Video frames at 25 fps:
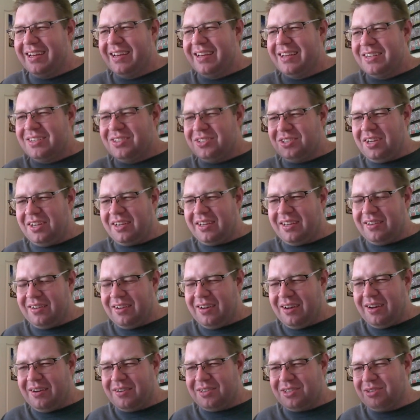
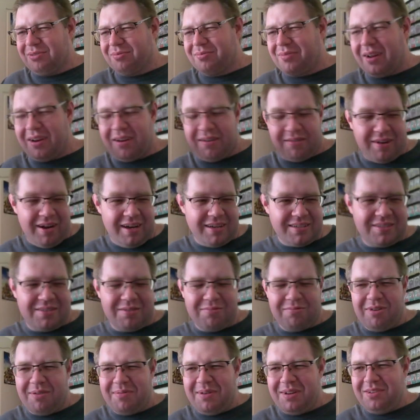She'll run across the
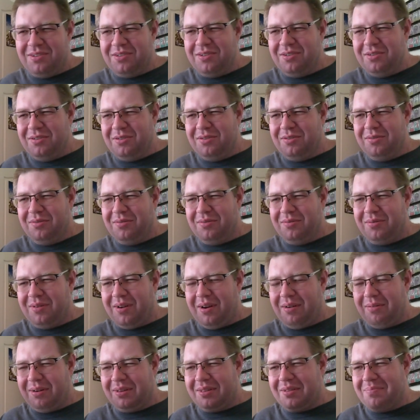woman
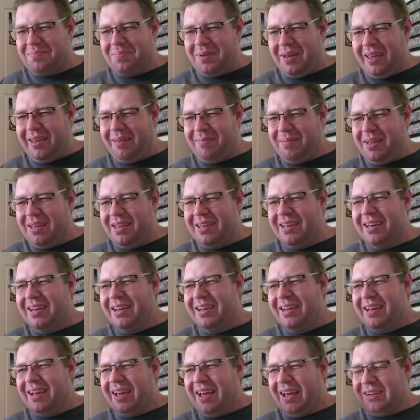who, with the baby,
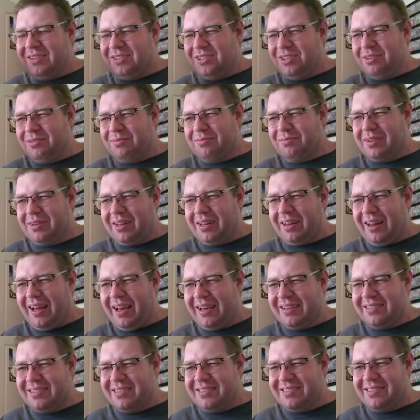and she
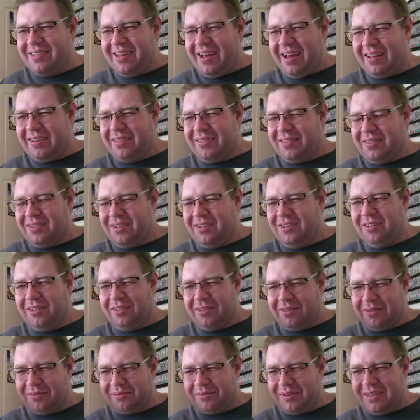realizes that,
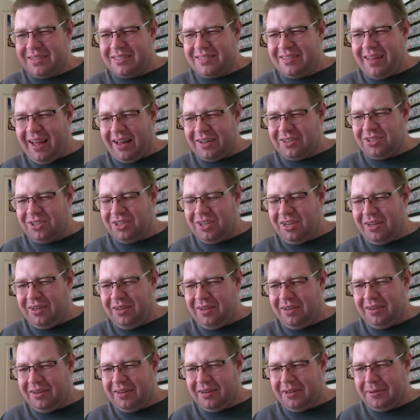the reason that
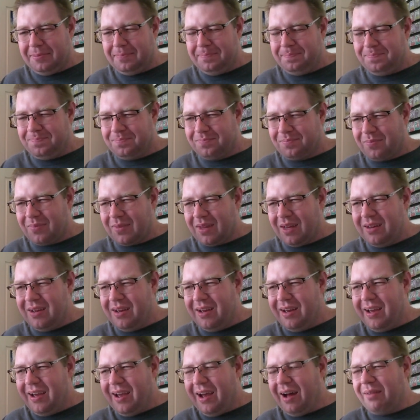she
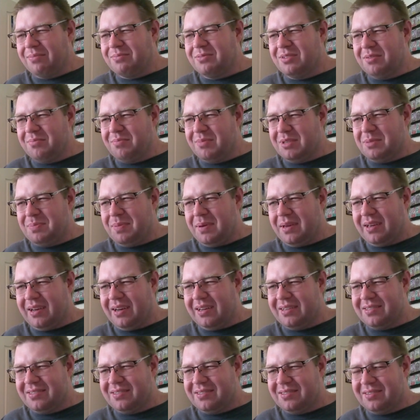helped him is
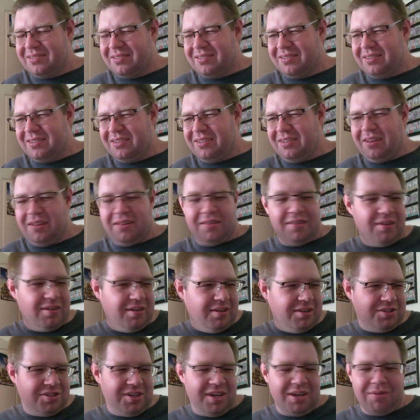because
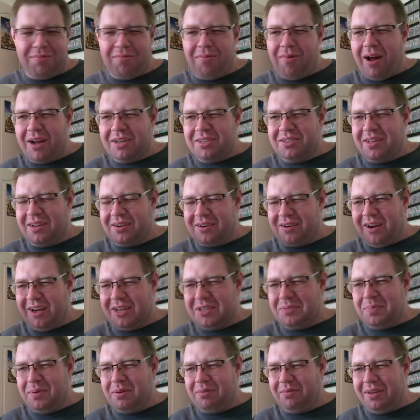she had a watch that her
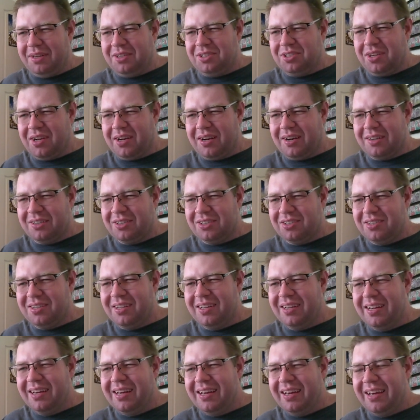husband really cherished,
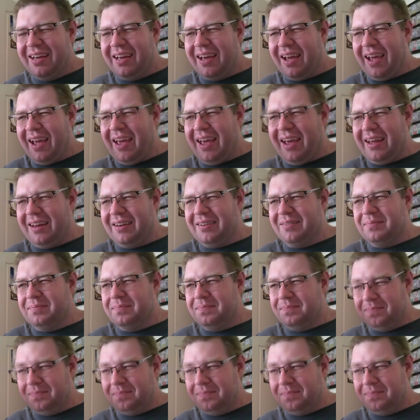and